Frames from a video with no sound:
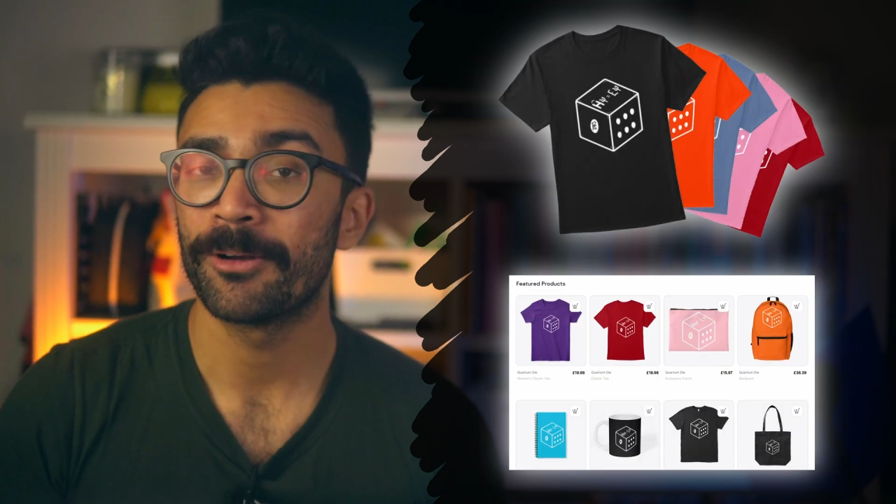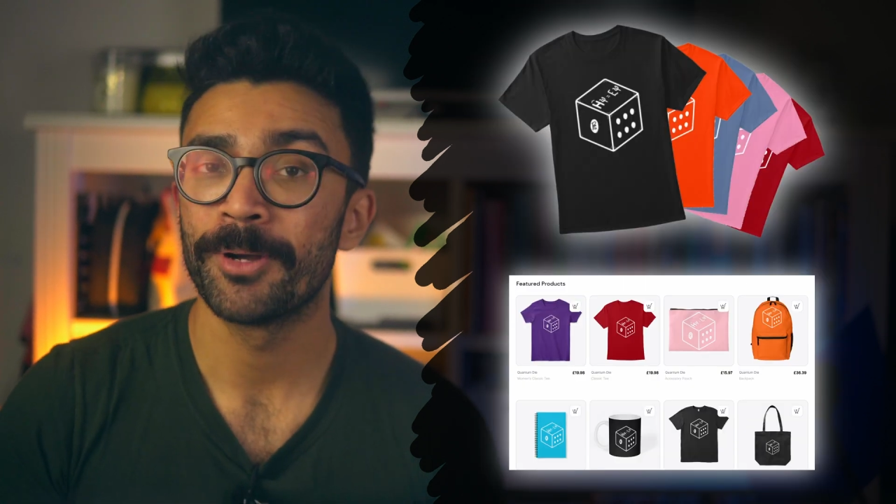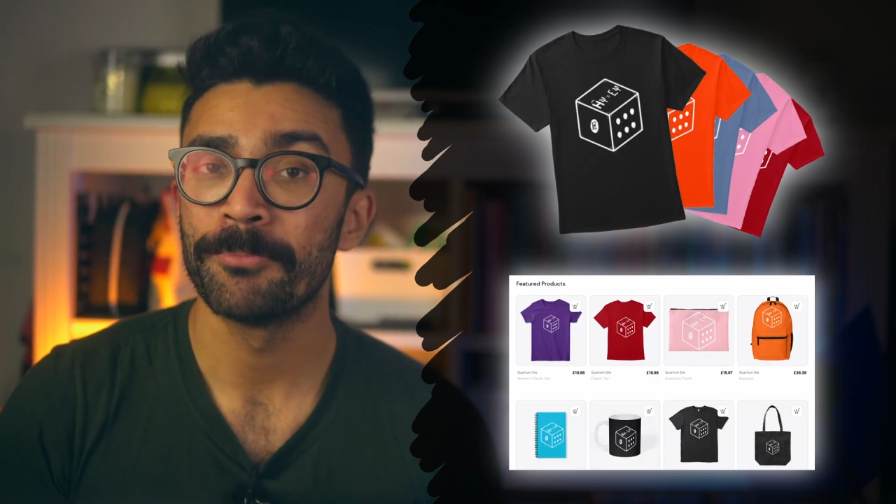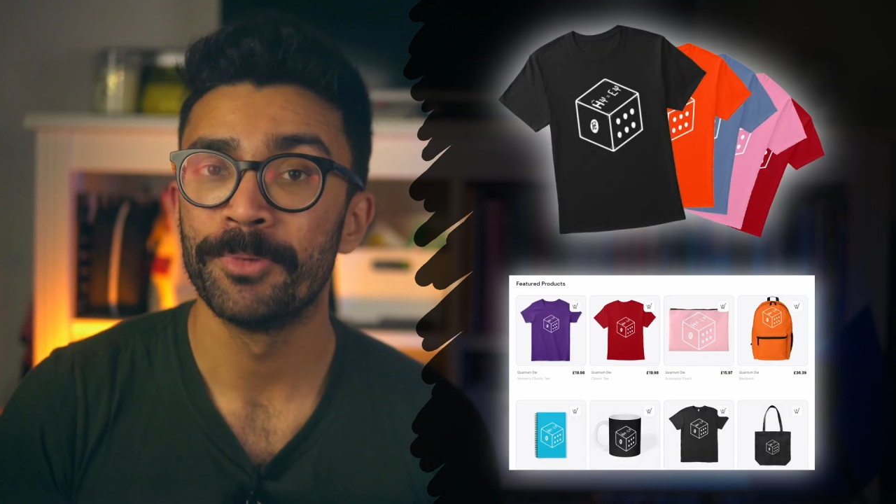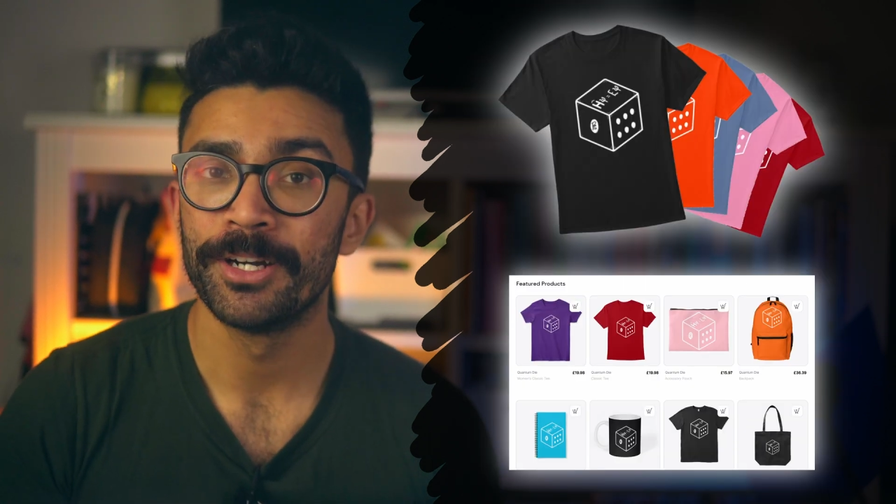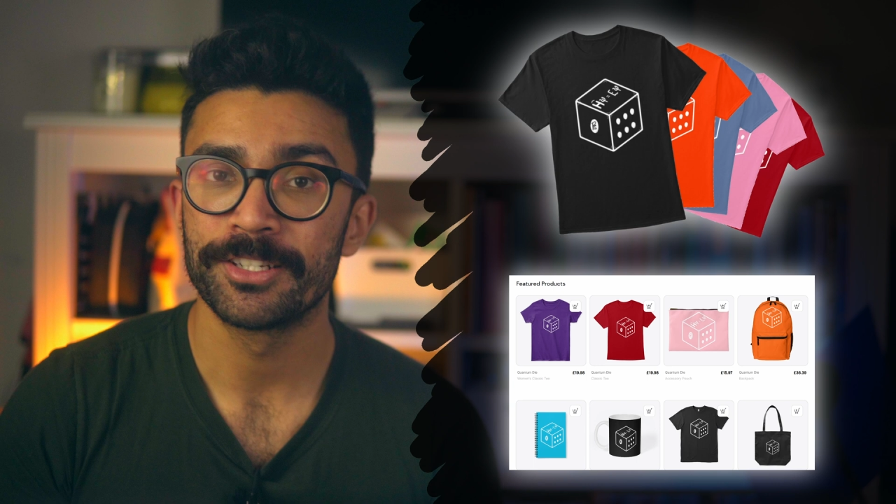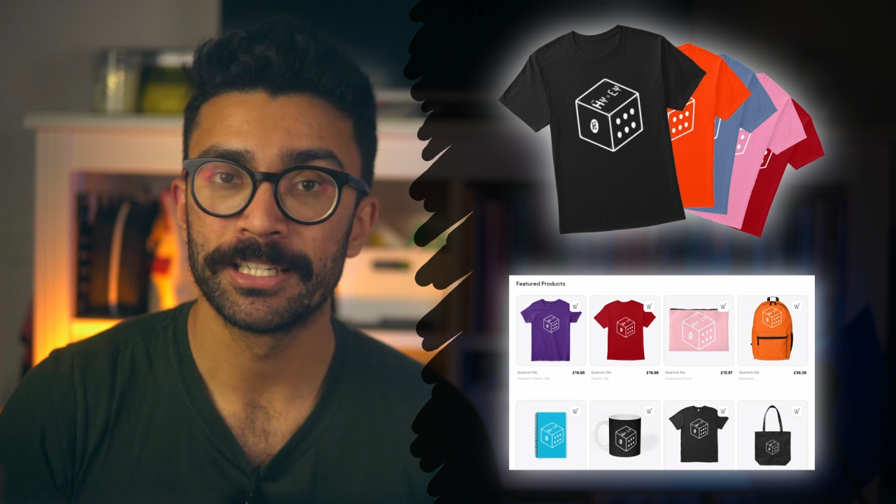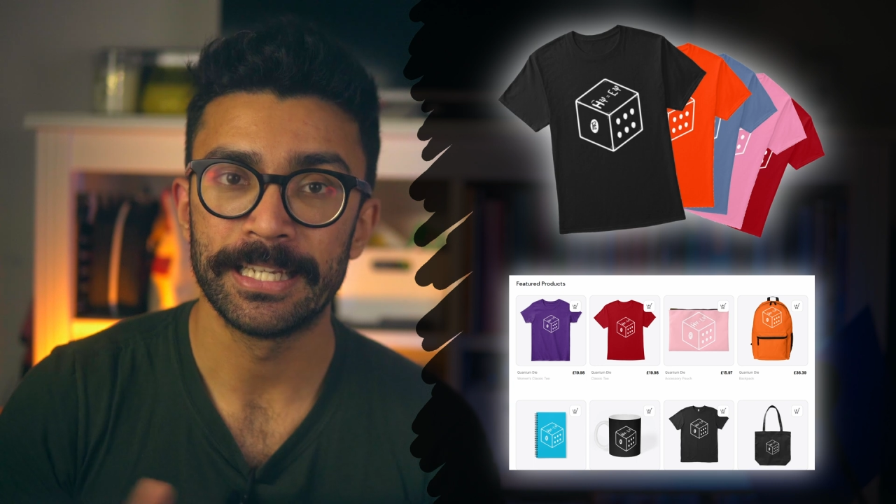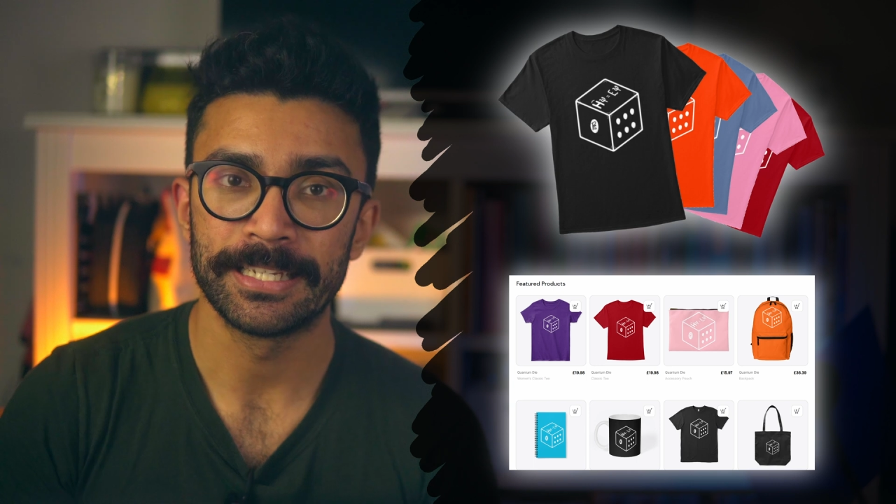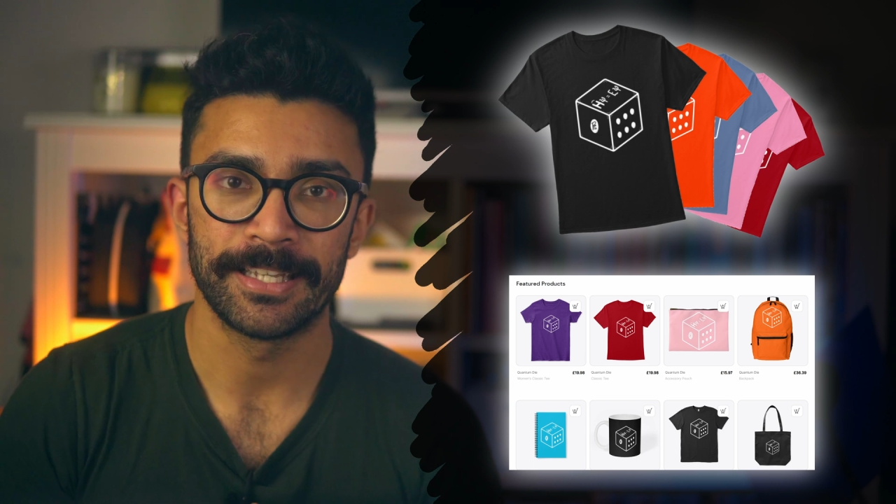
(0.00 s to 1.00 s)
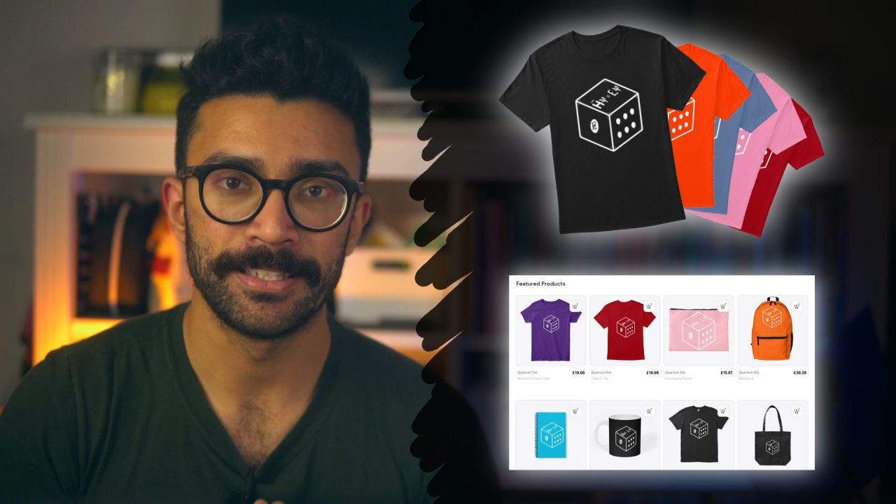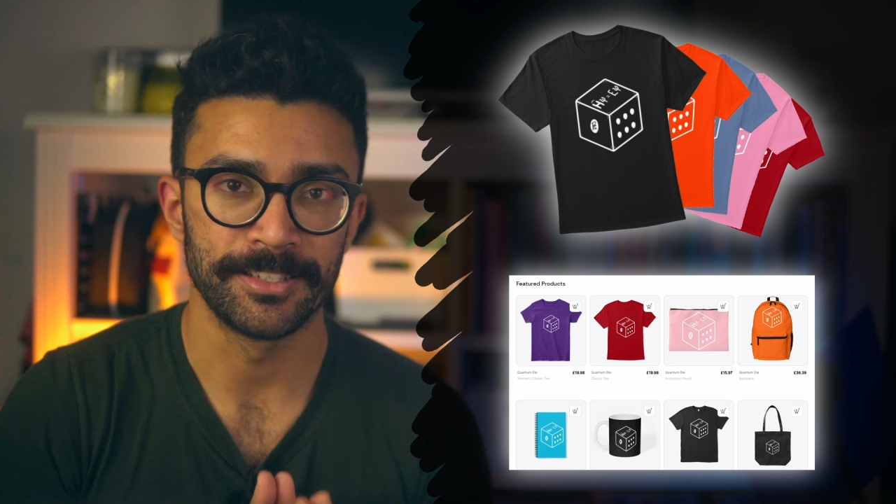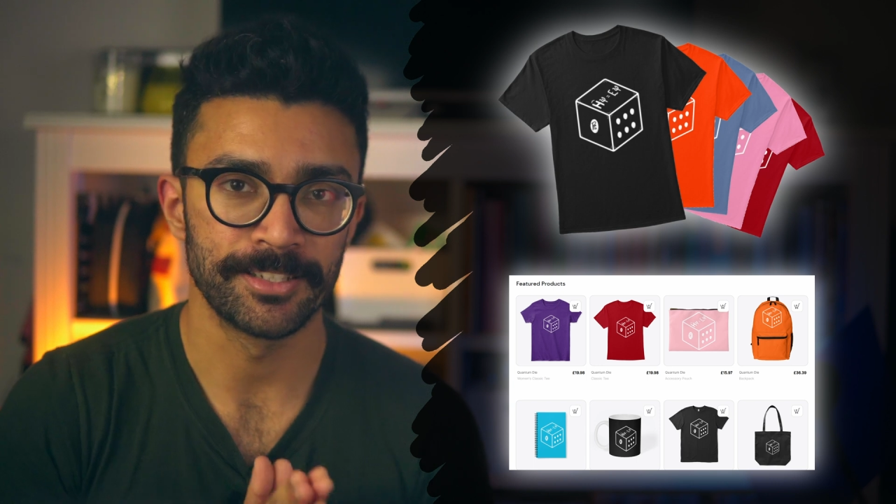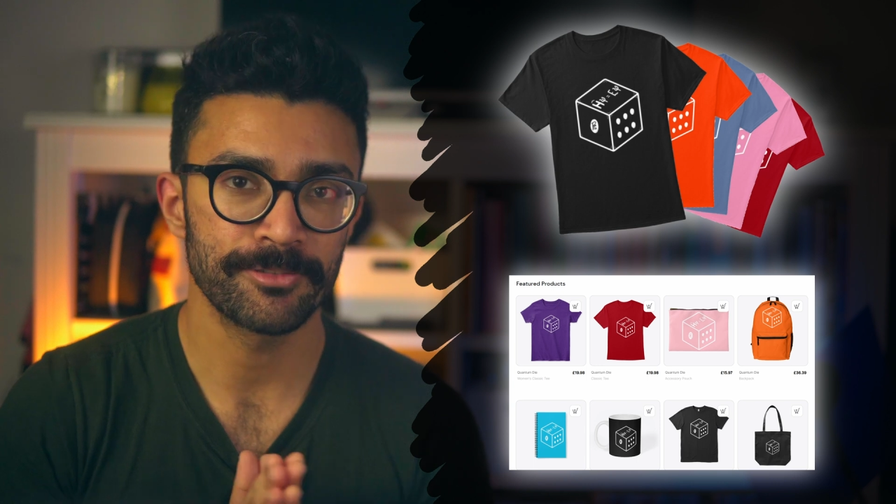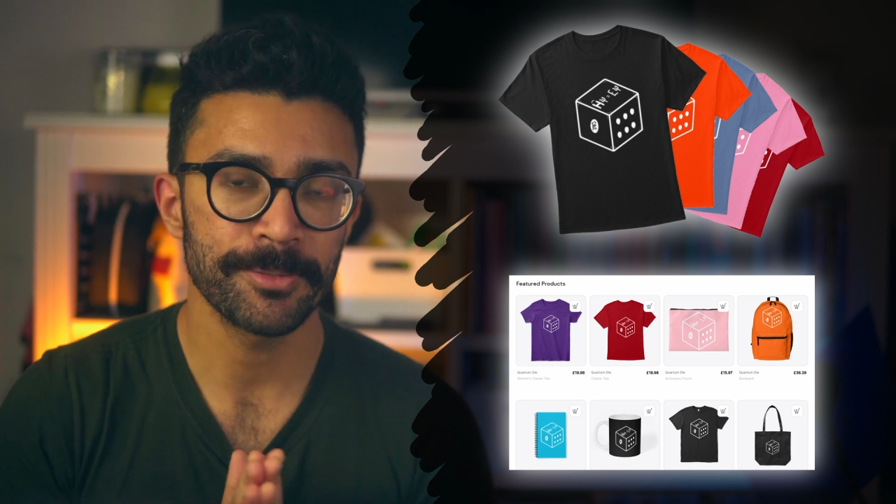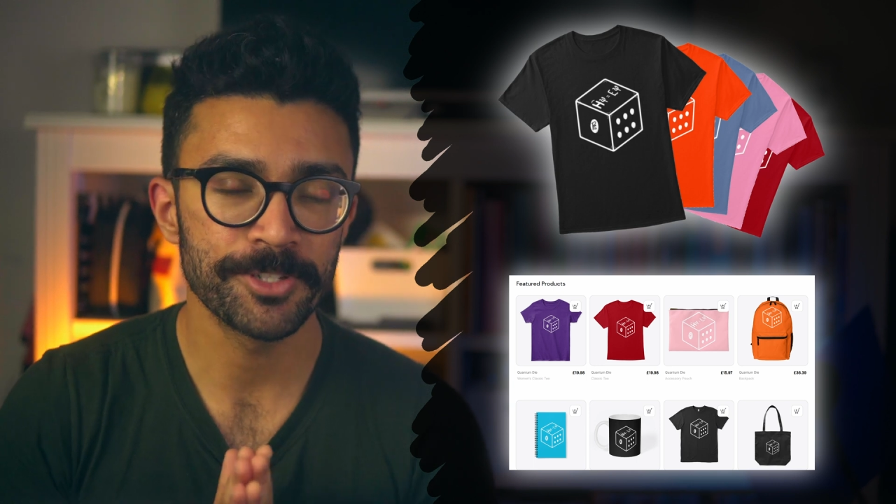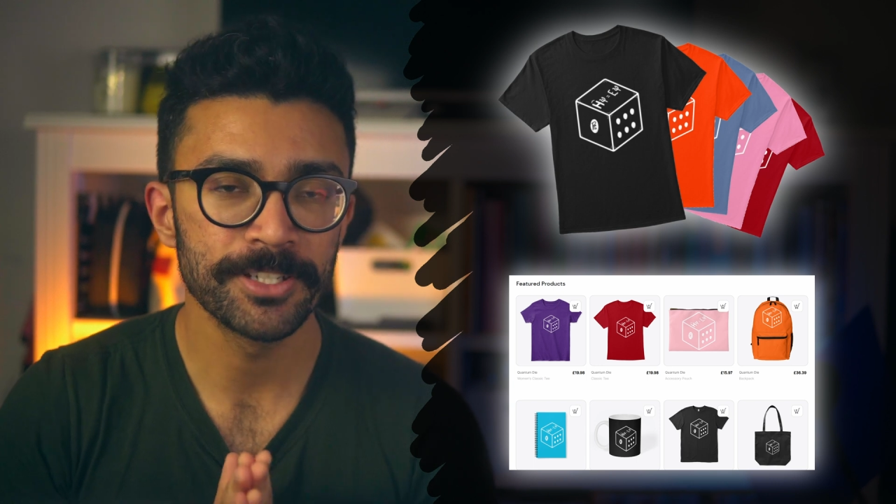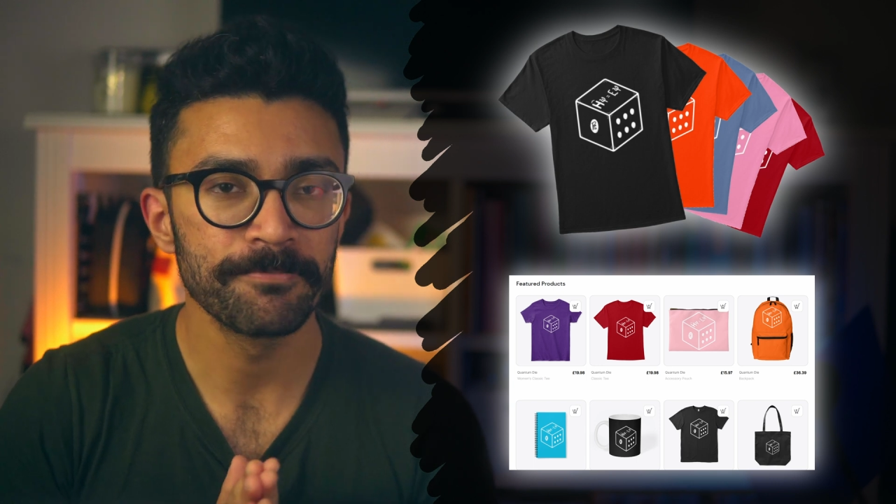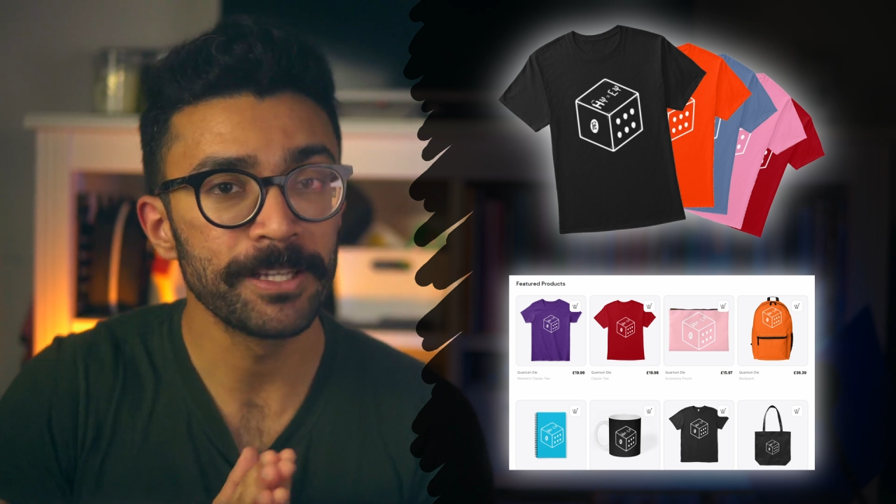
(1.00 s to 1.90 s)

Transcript: out my merch linked in the description.